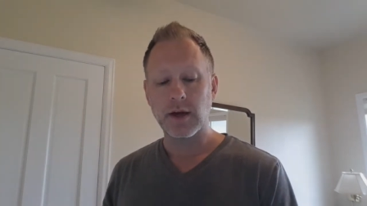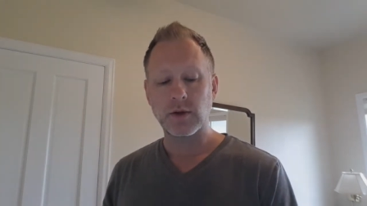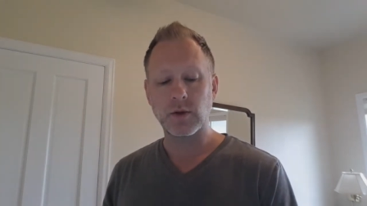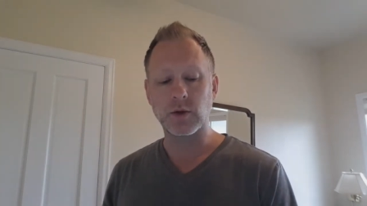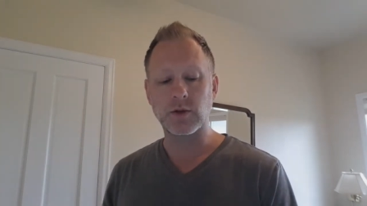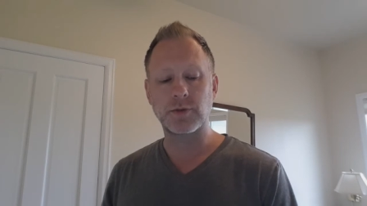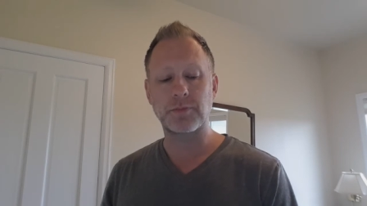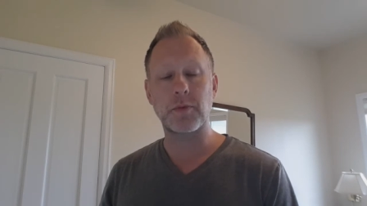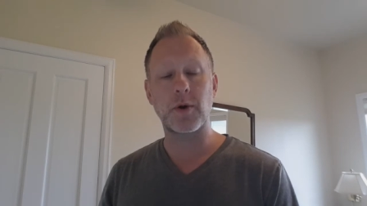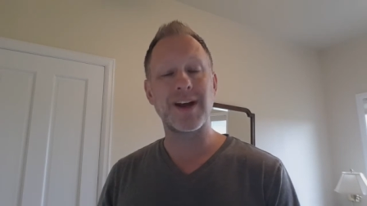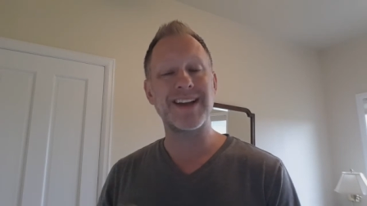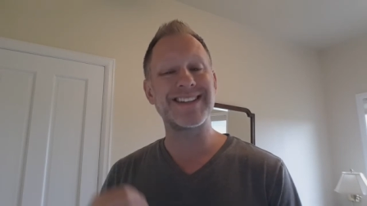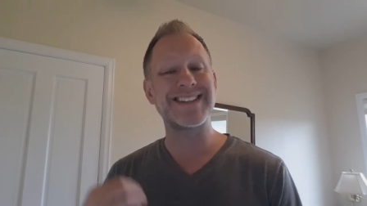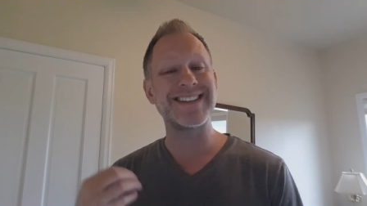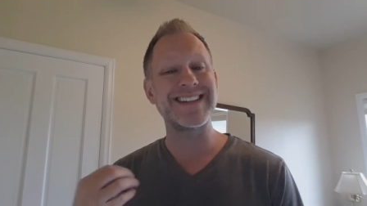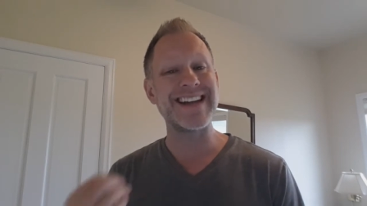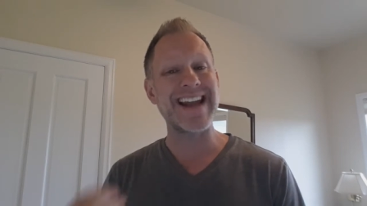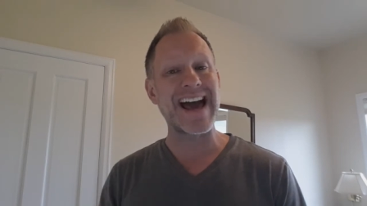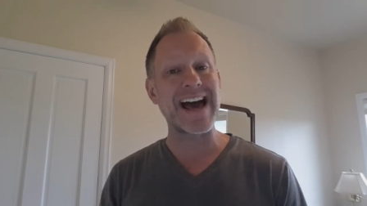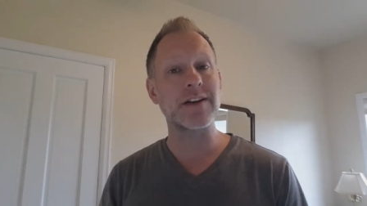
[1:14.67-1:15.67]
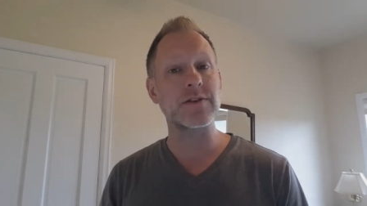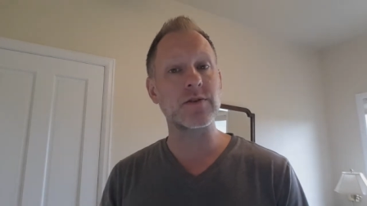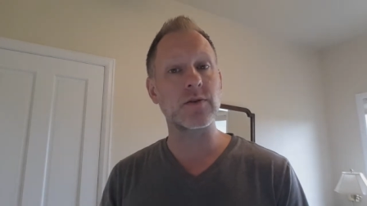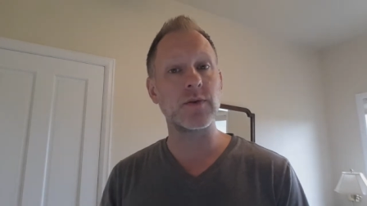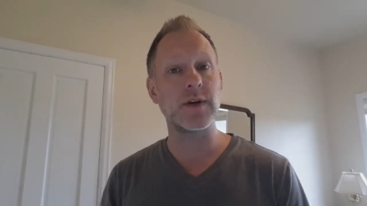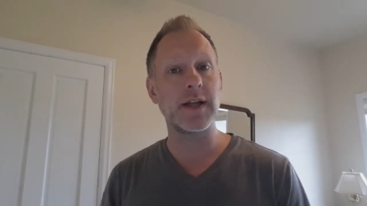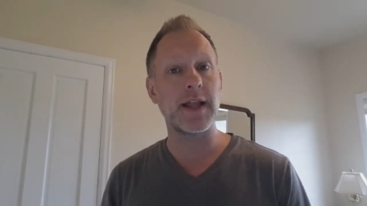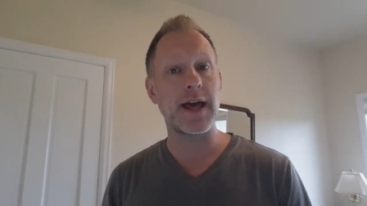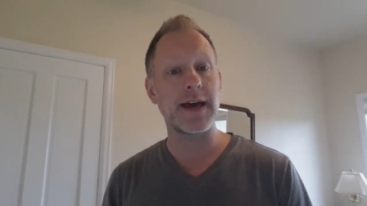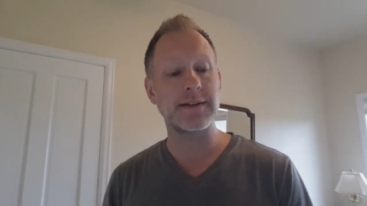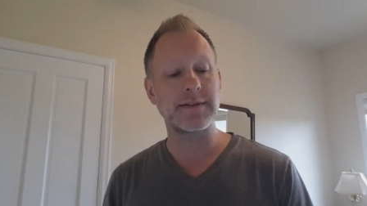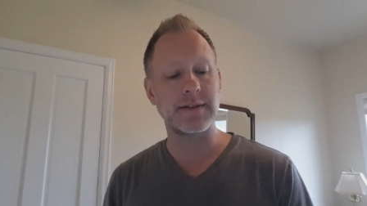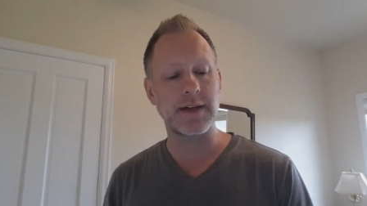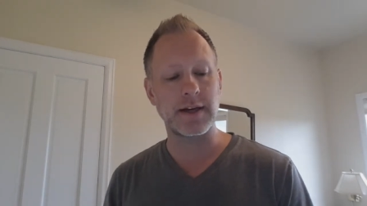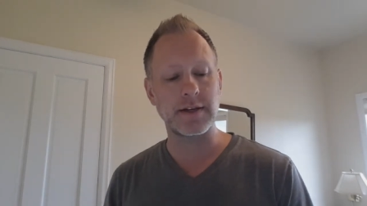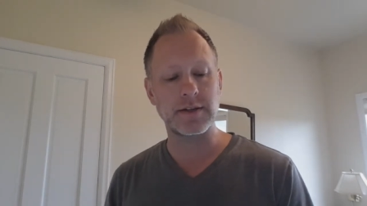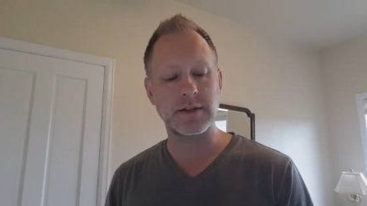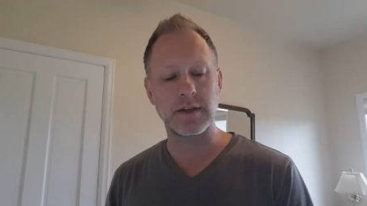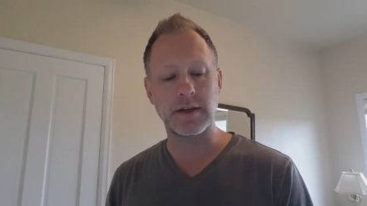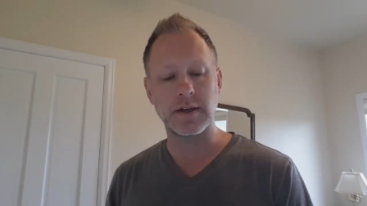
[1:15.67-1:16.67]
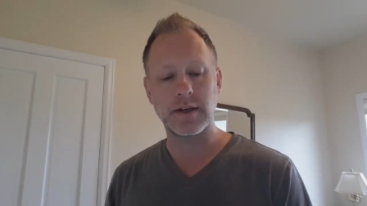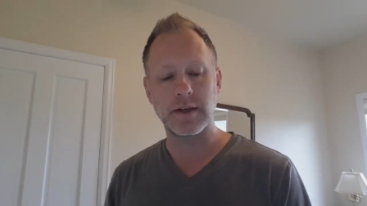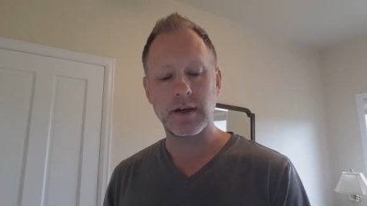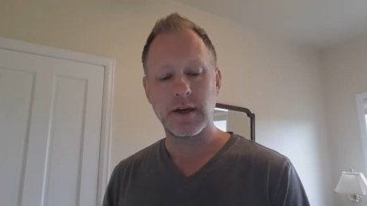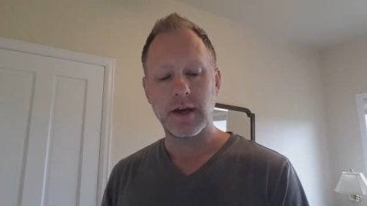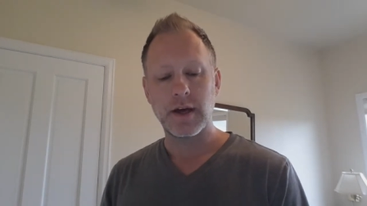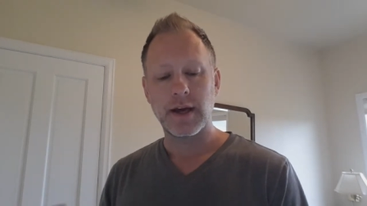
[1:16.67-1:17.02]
to experience natural relaxation,